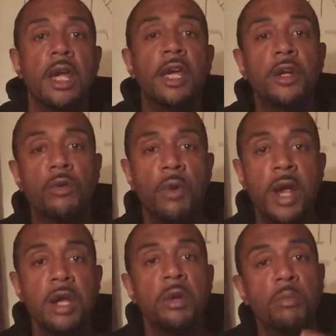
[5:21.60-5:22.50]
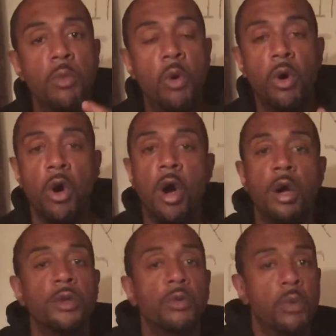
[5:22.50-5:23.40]
Iterate more
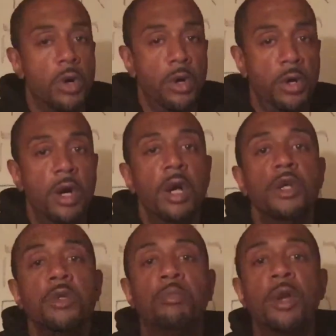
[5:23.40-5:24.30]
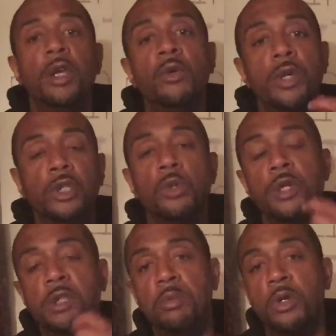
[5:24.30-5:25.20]
on the word to bring you
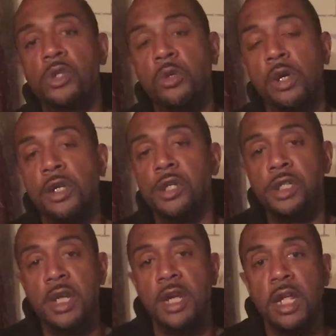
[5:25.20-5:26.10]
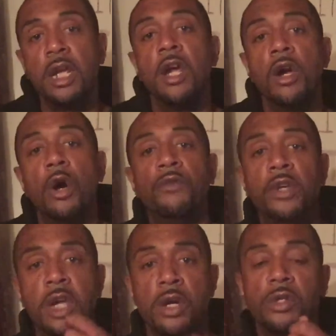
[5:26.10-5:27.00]
into a spiritual understanding of the
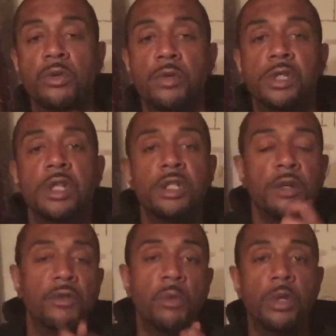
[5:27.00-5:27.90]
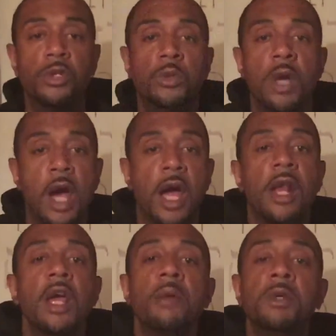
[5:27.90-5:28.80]
characteristics of the one true God.
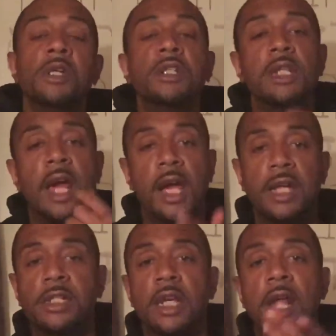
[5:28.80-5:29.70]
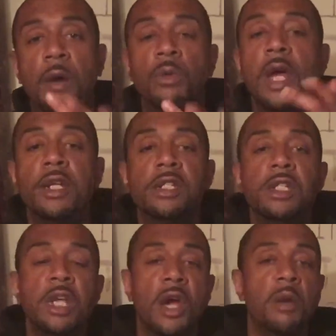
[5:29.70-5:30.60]
Because like I said, I would like to
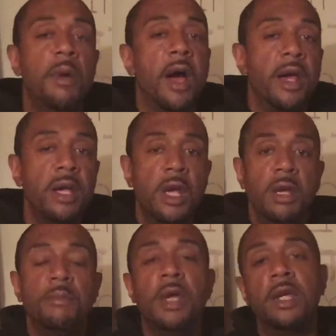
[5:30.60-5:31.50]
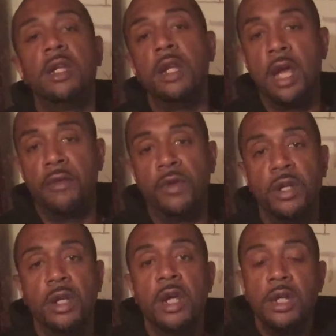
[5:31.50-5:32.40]
see everybody make it into
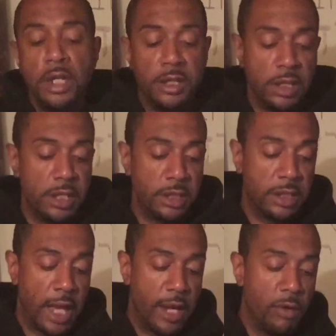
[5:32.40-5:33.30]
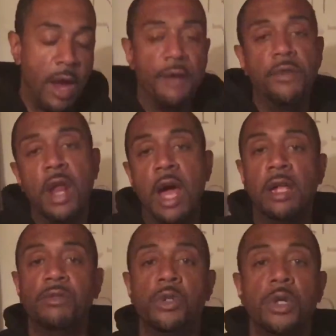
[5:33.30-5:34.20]
heaven. This is a grafted
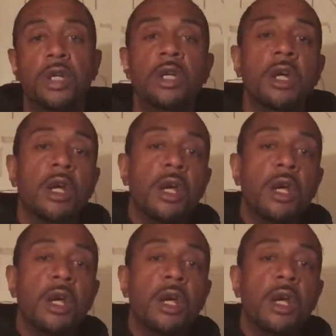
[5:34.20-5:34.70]
olive tree